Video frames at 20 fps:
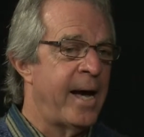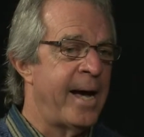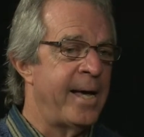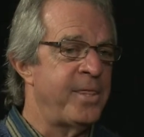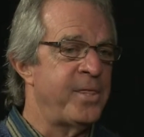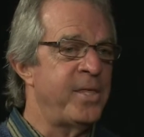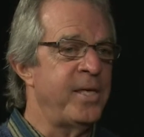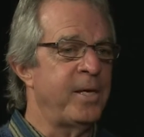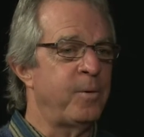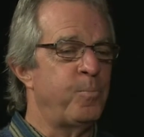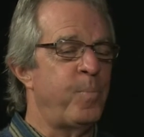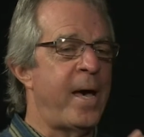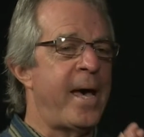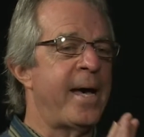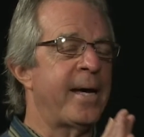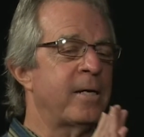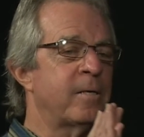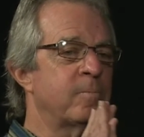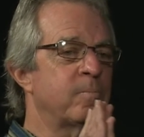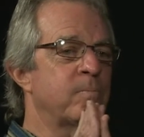I think
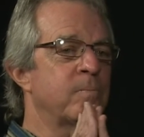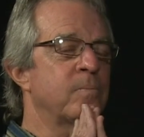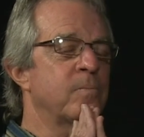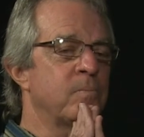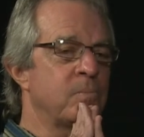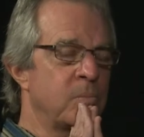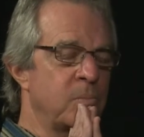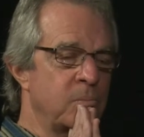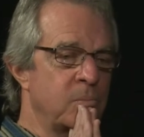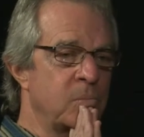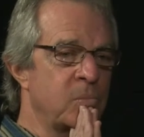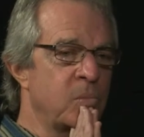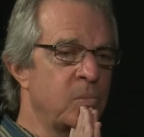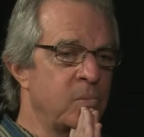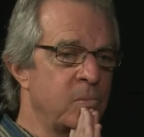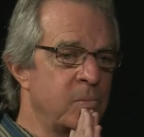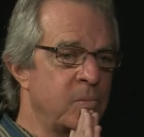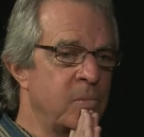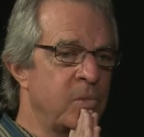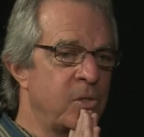back
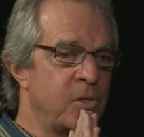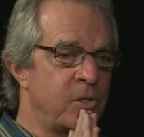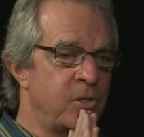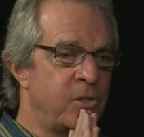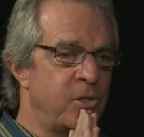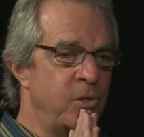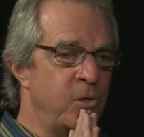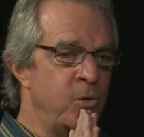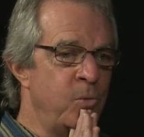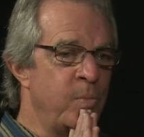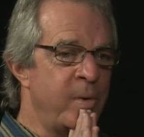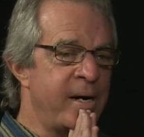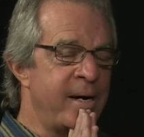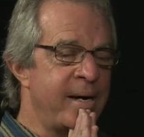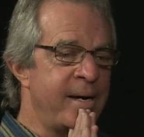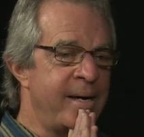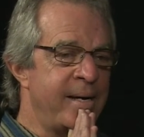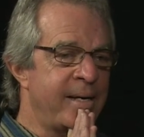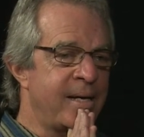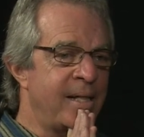to
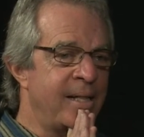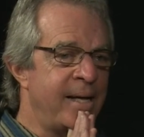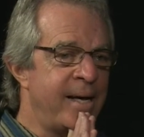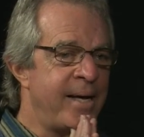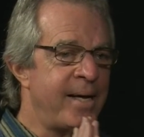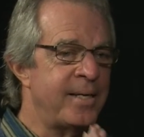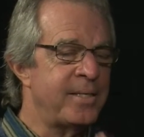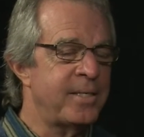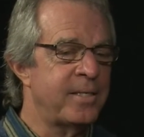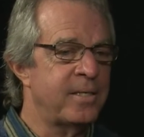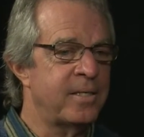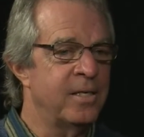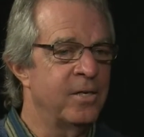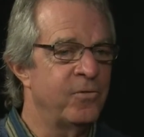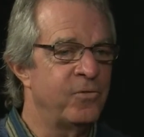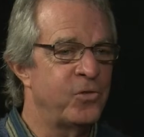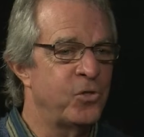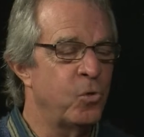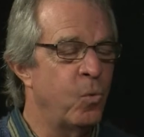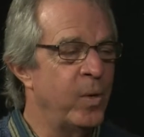my class
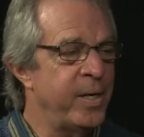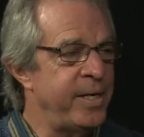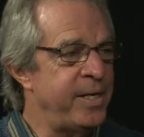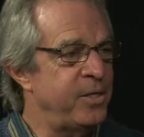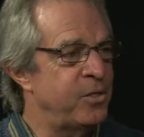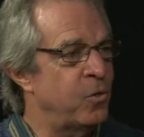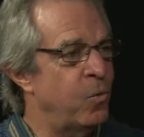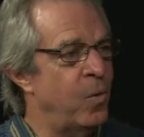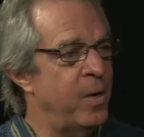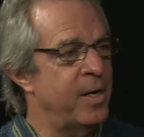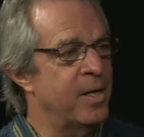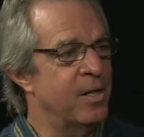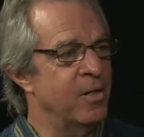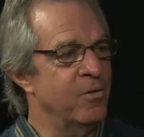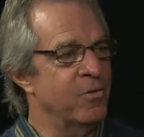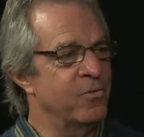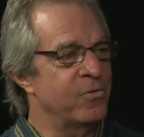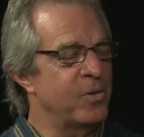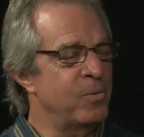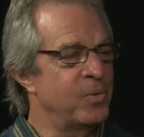of
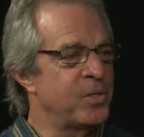2012.